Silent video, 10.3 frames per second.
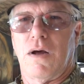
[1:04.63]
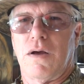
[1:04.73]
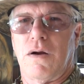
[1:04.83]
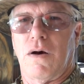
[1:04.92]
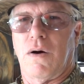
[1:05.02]

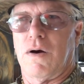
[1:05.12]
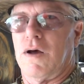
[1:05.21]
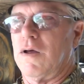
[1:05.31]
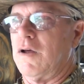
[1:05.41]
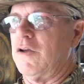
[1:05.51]
You
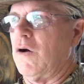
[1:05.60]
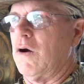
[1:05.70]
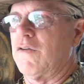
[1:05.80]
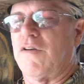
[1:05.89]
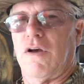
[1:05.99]
know,
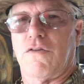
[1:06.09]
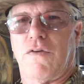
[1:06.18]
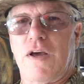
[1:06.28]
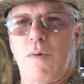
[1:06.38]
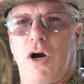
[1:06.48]
yard sales,
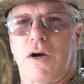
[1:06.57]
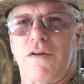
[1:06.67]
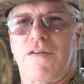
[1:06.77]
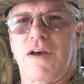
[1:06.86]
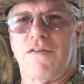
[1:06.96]
flea
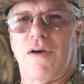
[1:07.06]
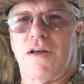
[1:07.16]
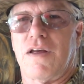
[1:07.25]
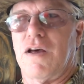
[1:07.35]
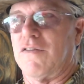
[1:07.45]
markets, things
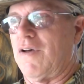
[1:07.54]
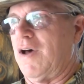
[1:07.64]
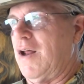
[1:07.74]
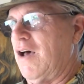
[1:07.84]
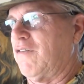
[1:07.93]
like this.
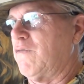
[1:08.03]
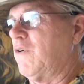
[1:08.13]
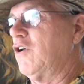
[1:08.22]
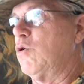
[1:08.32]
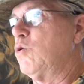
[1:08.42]
I'd asked a
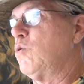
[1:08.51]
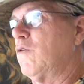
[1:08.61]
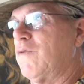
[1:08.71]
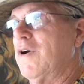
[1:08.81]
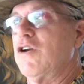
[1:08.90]
friend who
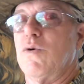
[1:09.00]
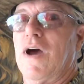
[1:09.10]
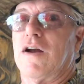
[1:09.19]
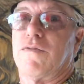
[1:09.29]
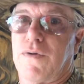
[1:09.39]
knew a friend who
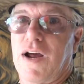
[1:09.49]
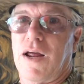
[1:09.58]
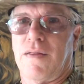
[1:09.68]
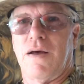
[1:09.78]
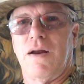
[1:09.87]
had a
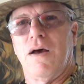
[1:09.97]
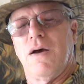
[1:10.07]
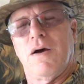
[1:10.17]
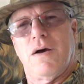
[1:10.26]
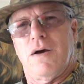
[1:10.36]
friend that,
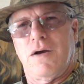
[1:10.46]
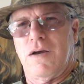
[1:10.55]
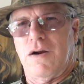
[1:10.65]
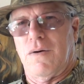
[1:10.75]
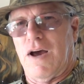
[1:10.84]

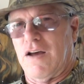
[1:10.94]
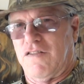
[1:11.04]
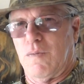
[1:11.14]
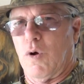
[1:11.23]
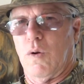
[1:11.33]
you know,
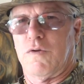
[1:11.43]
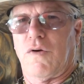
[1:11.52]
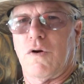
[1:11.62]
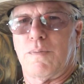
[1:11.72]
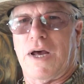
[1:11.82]
had some old
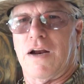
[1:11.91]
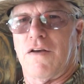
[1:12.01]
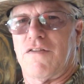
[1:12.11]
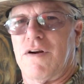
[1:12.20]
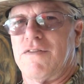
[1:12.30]
solar
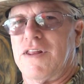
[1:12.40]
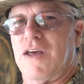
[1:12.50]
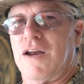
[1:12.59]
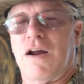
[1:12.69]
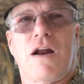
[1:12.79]
panels and
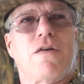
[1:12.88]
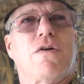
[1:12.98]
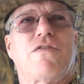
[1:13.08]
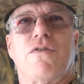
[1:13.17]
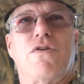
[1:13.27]
everything. None of
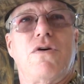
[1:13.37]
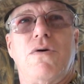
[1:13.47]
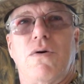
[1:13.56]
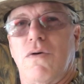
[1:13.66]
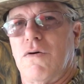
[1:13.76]
those are
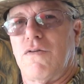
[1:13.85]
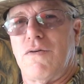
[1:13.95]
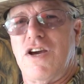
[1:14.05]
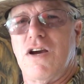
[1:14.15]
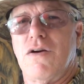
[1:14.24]
new. Those
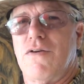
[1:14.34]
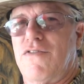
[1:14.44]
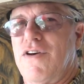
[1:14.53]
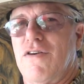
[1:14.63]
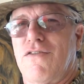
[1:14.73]
are
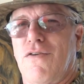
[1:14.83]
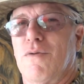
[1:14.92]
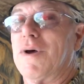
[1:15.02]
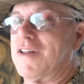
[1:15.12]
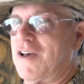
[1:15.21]
years
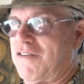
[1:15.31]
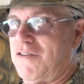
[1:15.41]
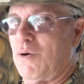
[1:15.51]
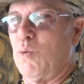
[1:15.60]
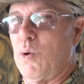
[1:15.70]
old, but they
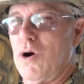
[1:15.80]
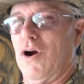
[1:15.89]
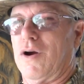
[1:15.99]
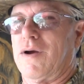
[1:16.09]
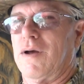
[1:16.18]
still
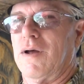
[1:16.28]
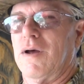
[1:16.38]
work.